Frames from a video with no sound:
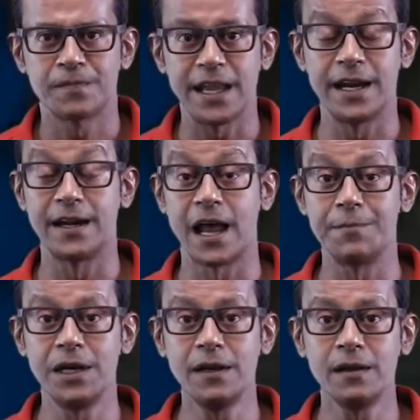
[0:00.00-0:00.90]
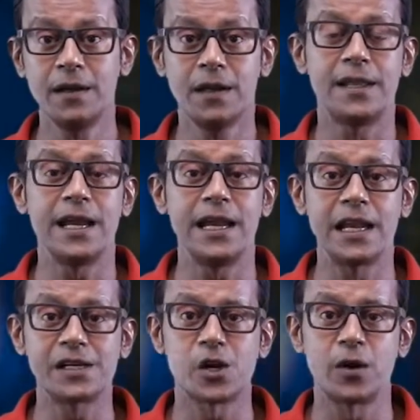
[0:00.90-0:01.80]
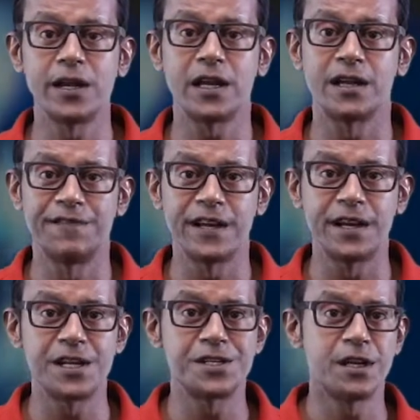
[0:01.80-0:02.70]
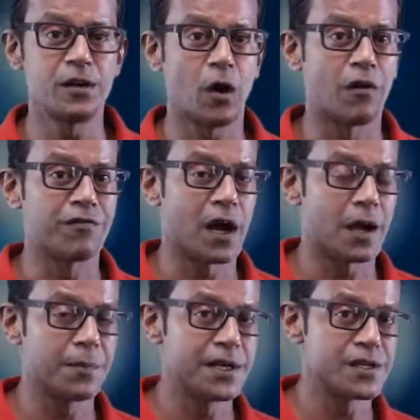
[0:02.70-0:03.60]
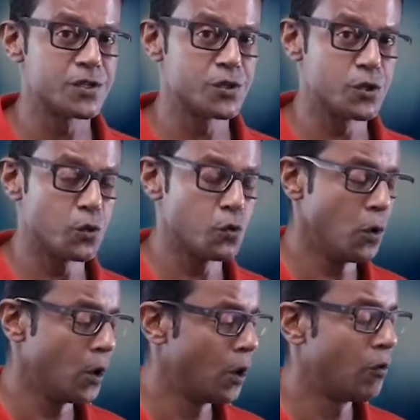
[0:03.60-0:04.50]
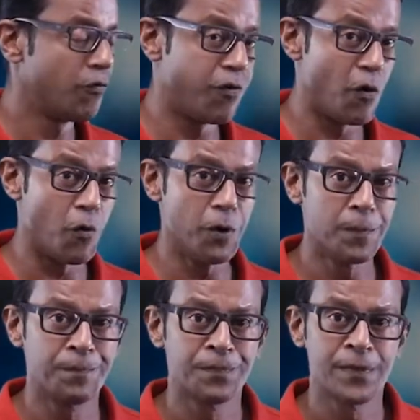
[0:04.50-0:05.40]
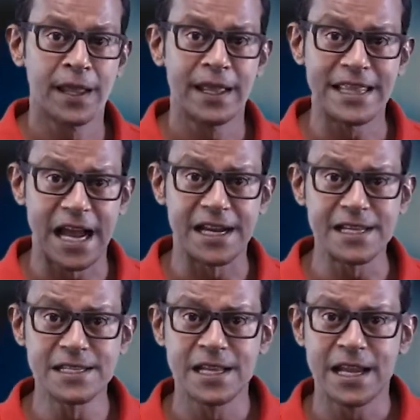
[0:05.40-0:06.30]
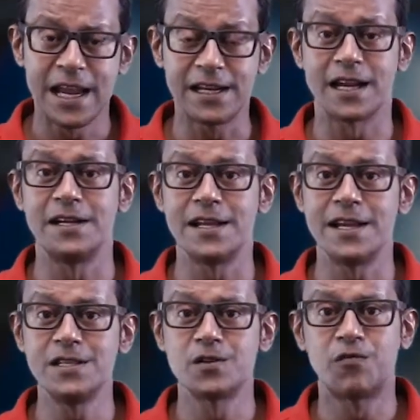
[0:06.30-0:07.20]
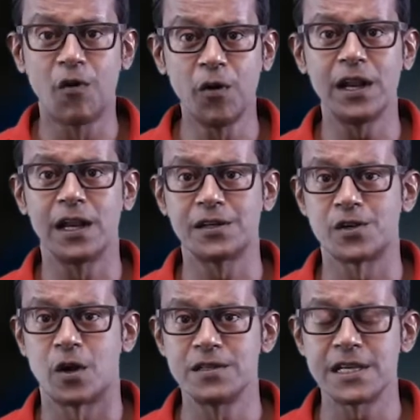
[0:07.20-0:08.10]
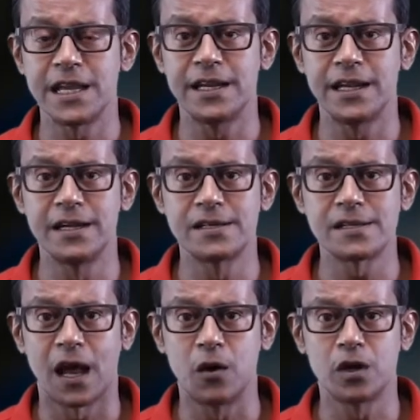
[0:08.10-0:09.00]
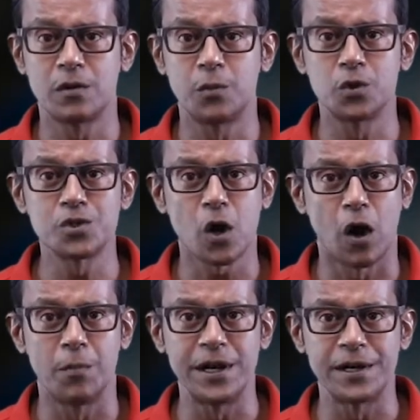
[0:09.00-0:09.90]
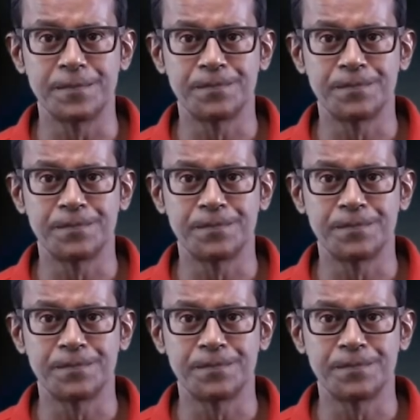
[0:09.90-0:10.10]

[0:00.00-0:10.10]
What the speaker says: In a diamond, the electronic configuration of carbon is 2, 4, that is, it contains 4 electrons in its outermost orbit.